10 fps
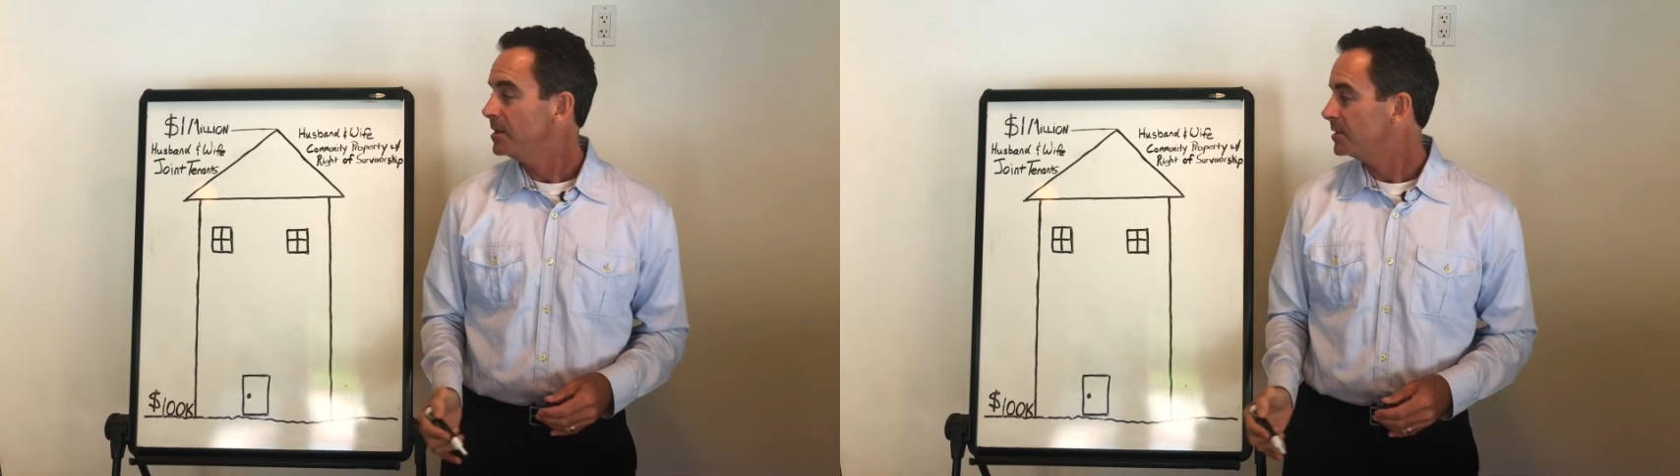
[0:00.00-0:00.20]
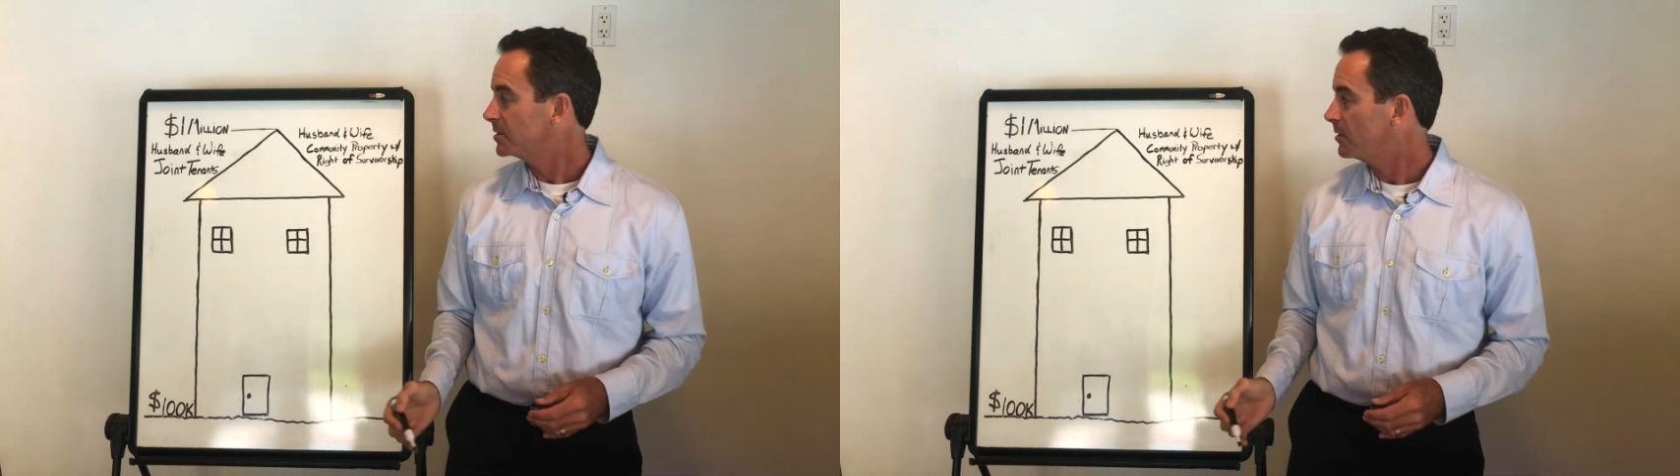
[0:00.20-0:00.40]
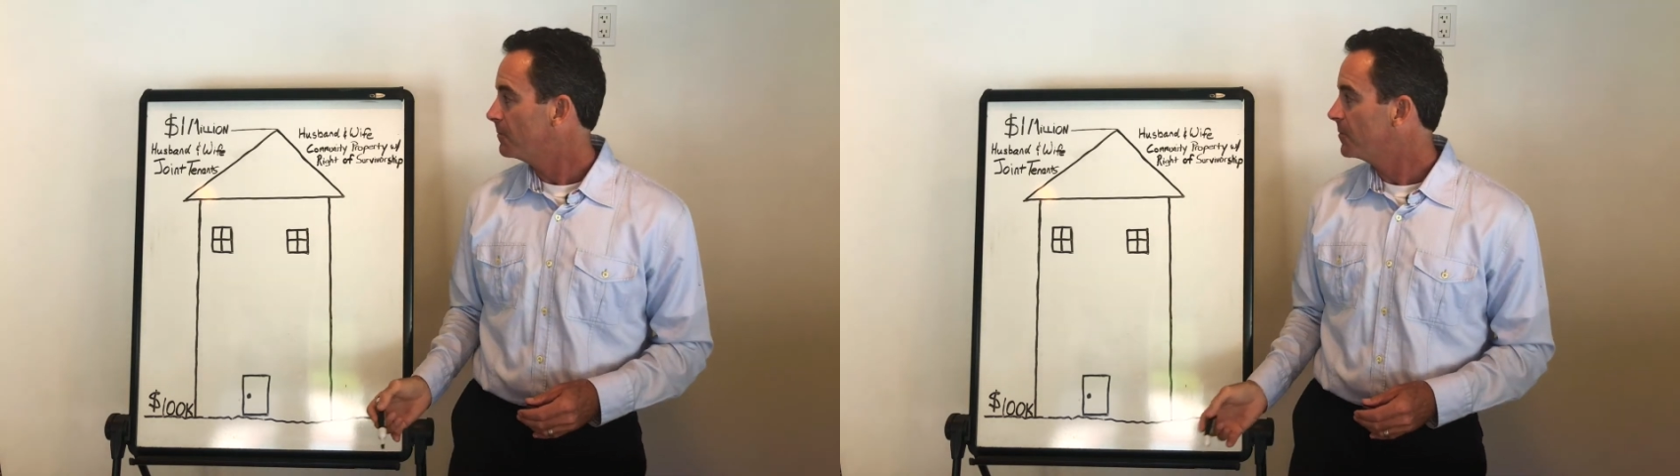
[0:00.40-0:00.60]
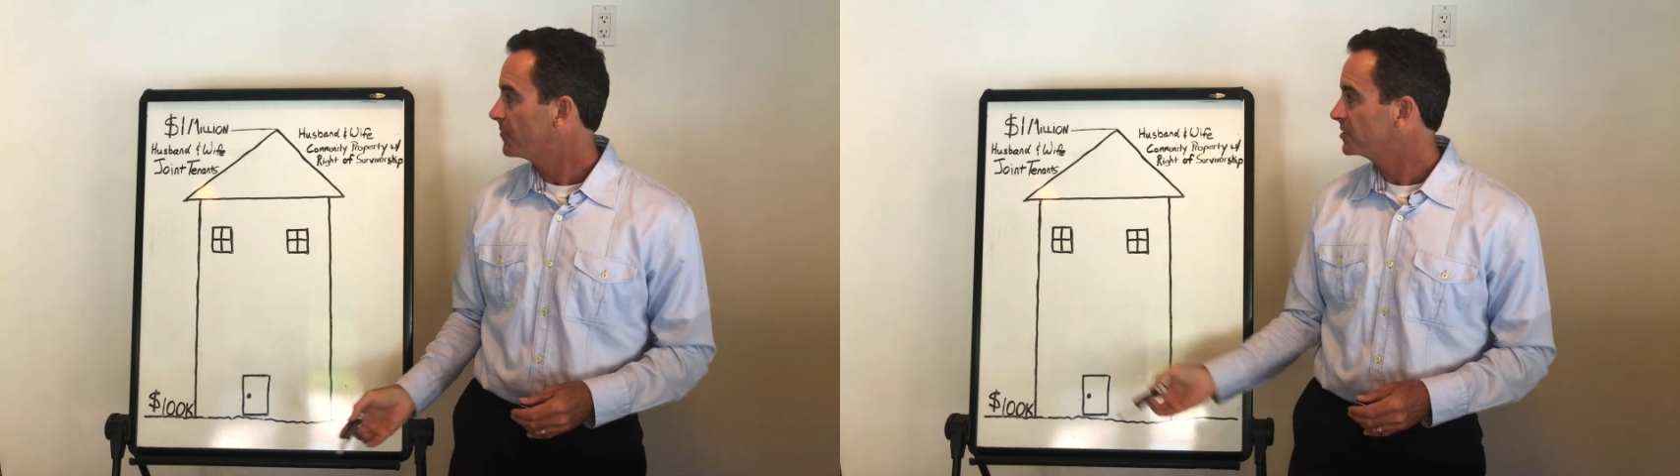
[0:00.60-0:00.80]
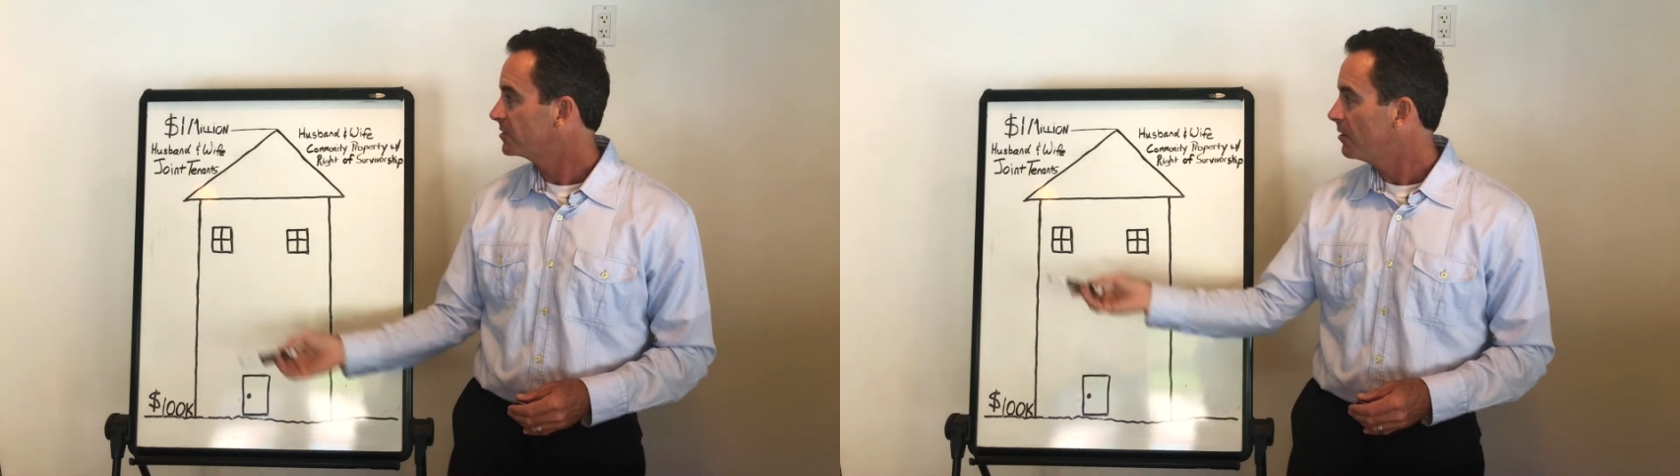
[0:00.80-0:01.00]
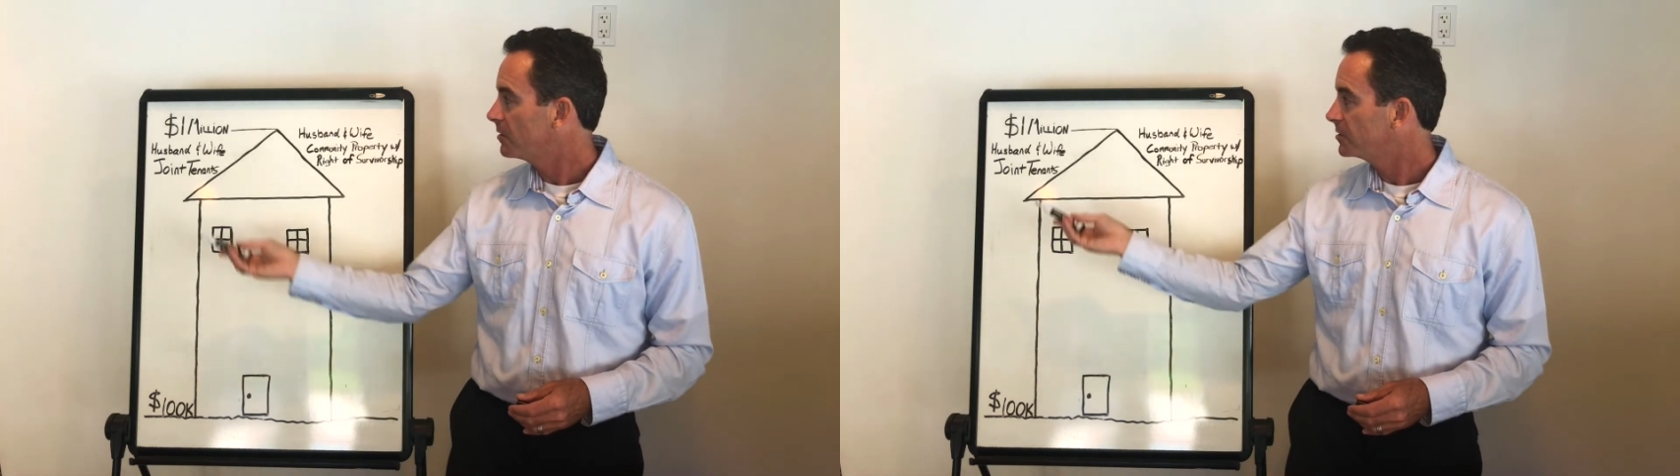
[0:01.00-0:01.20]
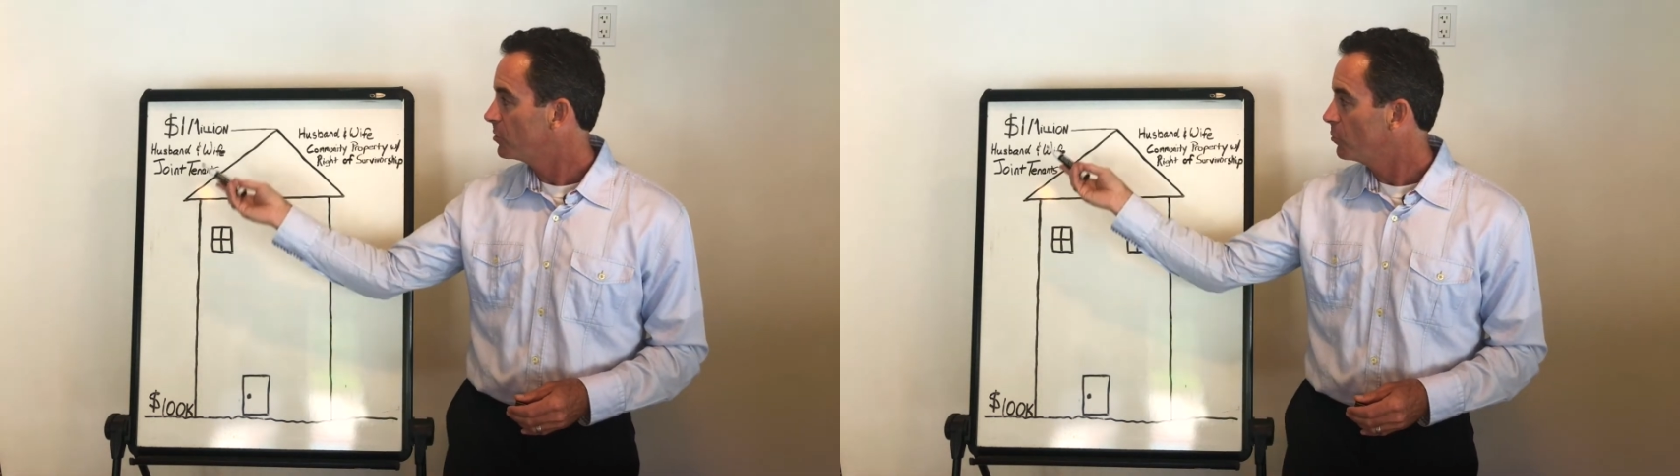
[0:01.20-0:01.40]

So for starters,